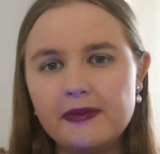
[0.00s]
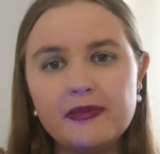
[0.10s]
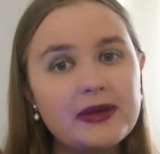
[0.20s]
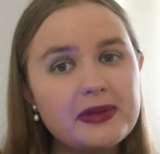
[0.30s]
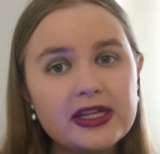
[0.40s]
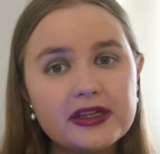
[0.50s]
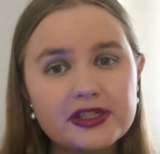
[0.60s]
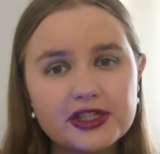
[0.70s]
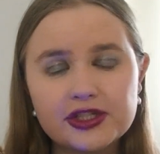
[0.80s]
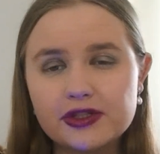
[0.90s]
Maybe that
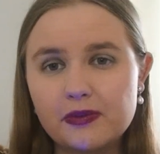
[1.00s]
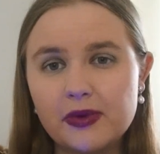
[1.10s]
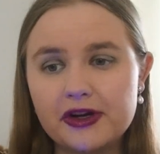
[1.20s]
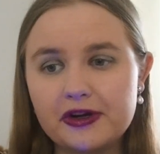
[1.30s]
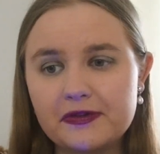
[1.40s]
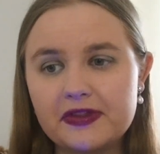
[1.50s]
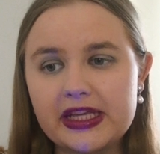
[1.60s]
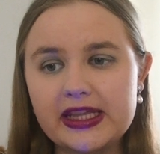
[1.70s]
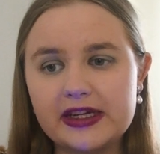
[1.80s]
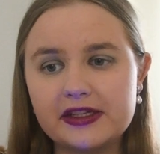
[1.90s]
is just a one-off
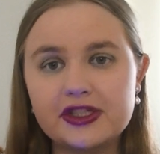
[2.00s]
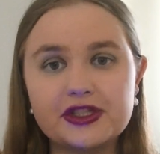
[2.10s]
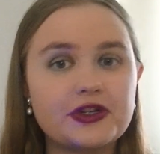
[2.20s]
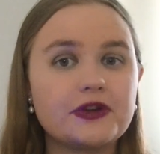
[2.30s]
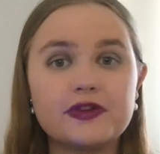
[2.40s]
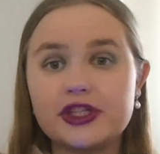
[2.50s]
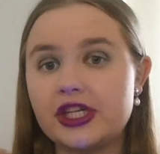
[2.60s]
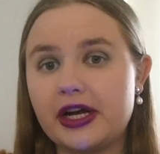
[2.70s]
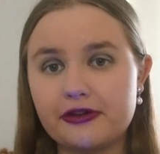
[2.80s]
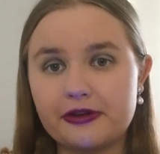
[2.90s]
thing that is just
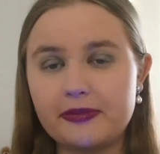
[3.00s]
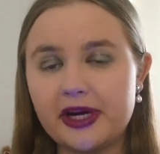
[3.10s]
overshadowed